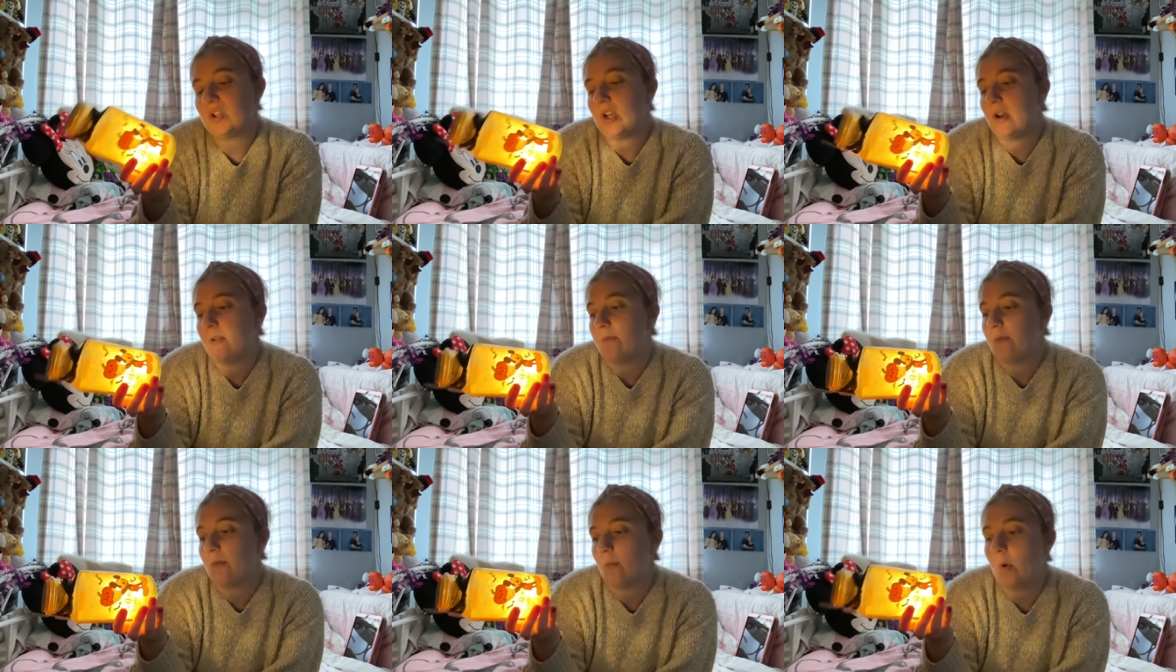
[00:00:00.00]
I
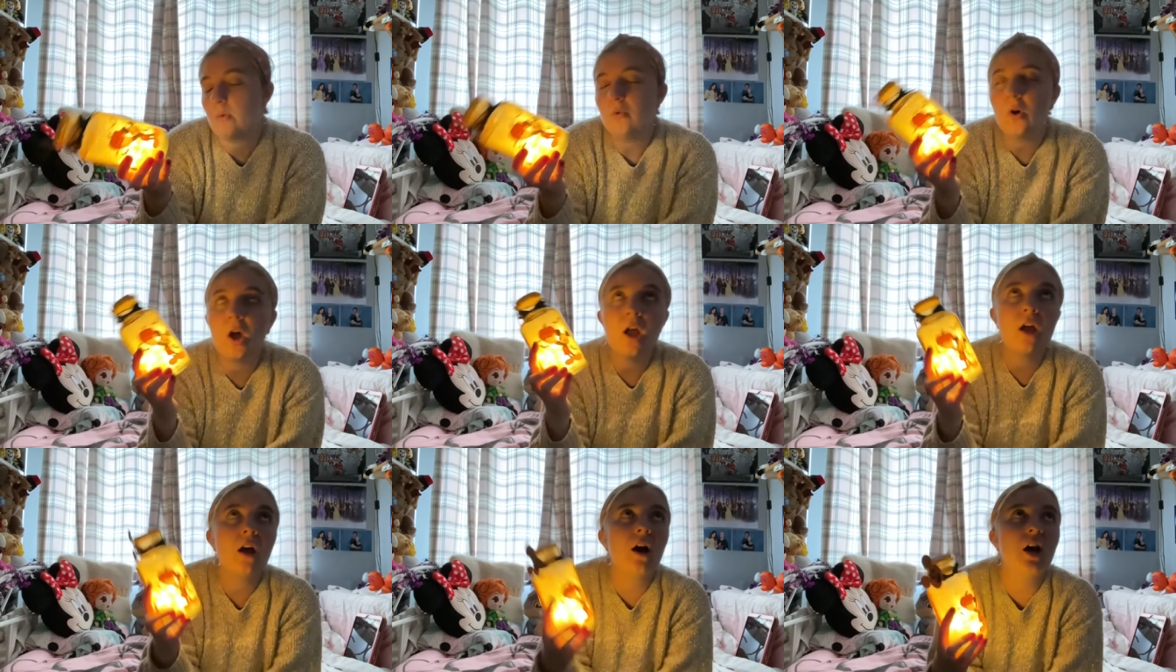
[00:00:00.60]
love, well, not,
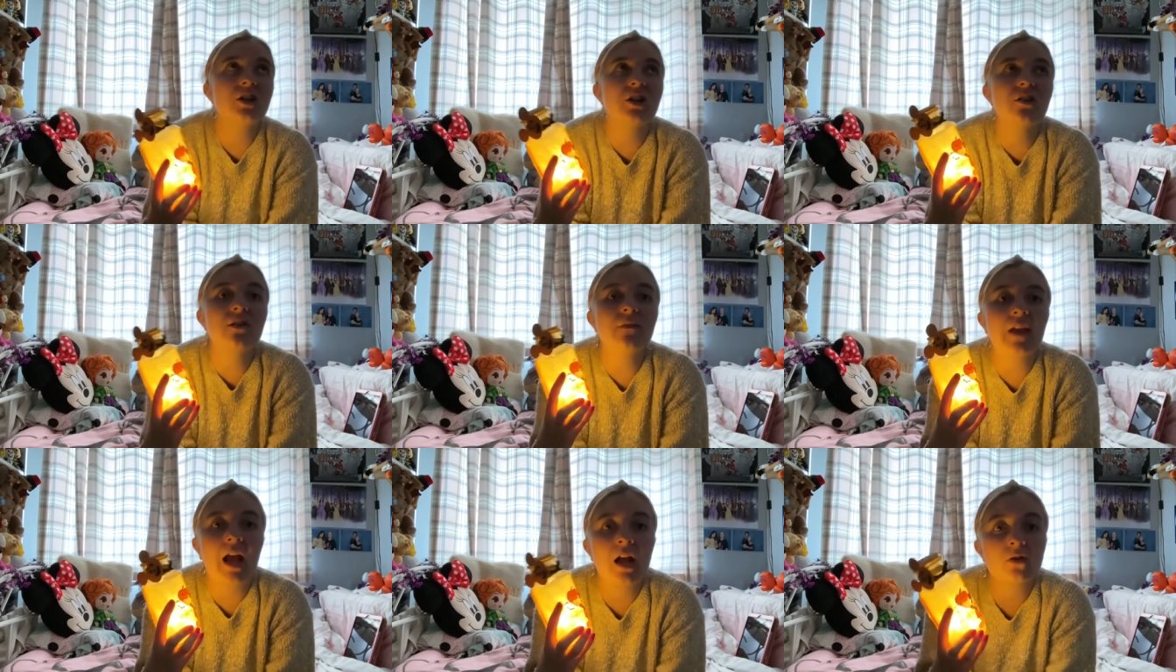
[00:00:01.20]
I don't
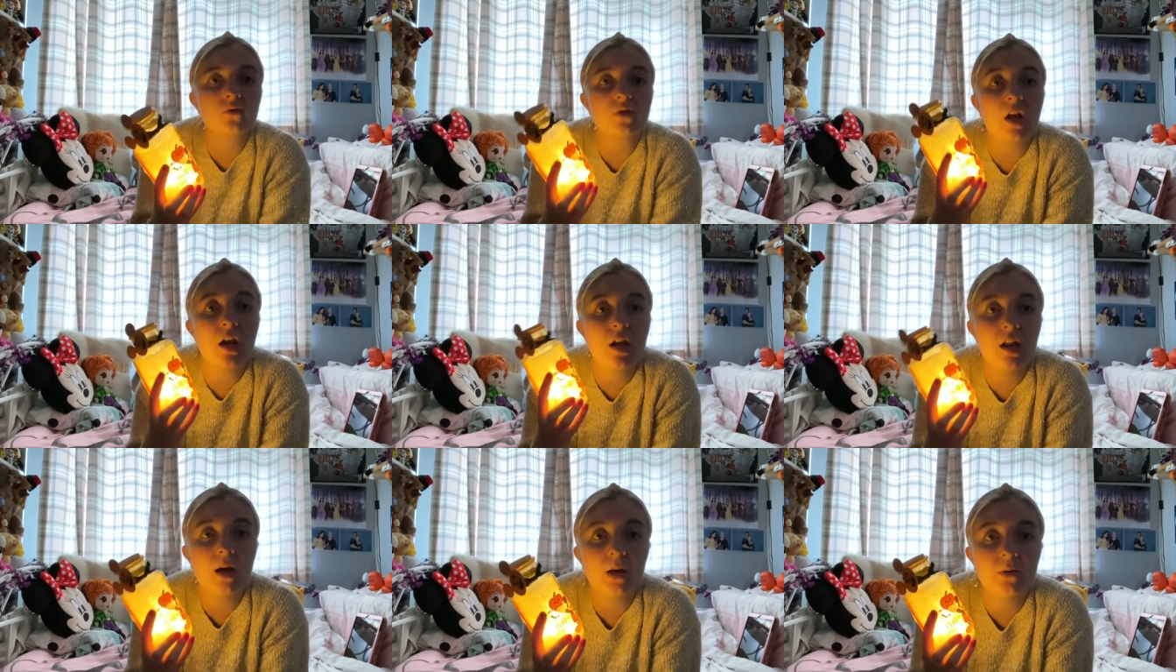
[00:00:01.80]
love candles. I
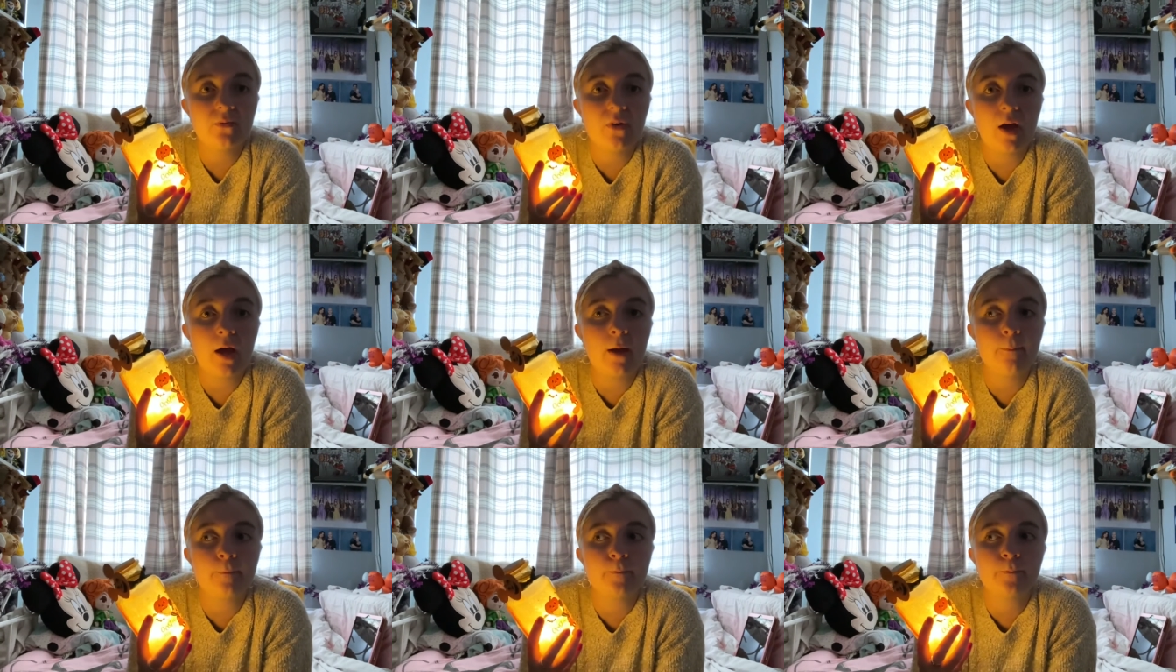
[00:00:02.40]
love
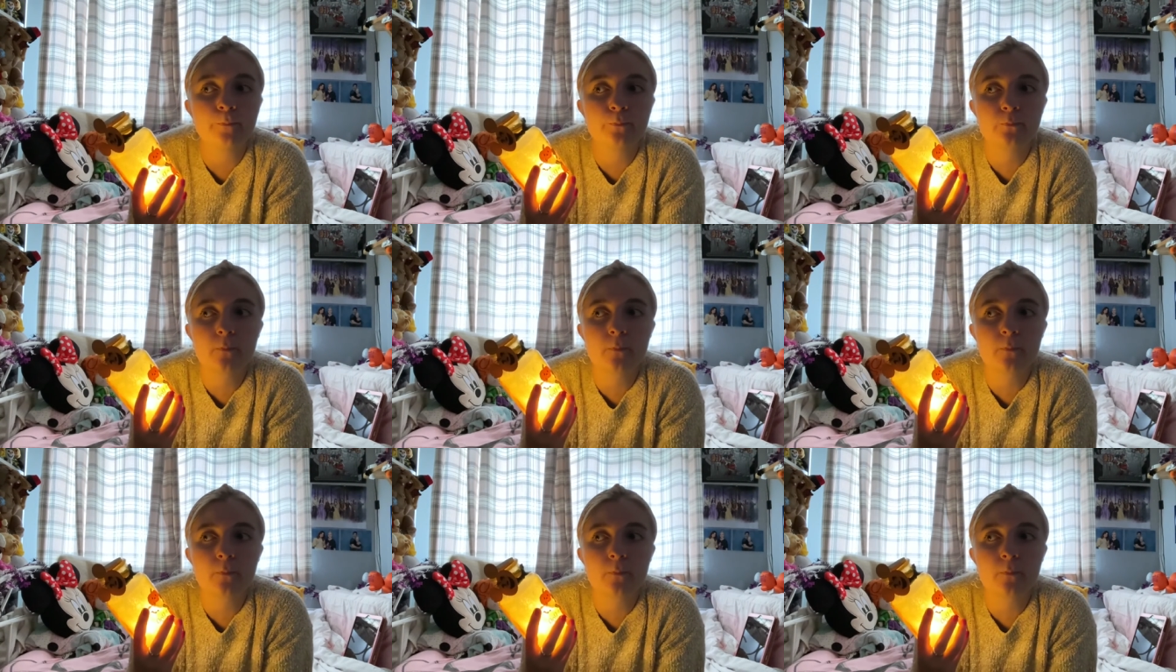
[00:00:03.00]
um,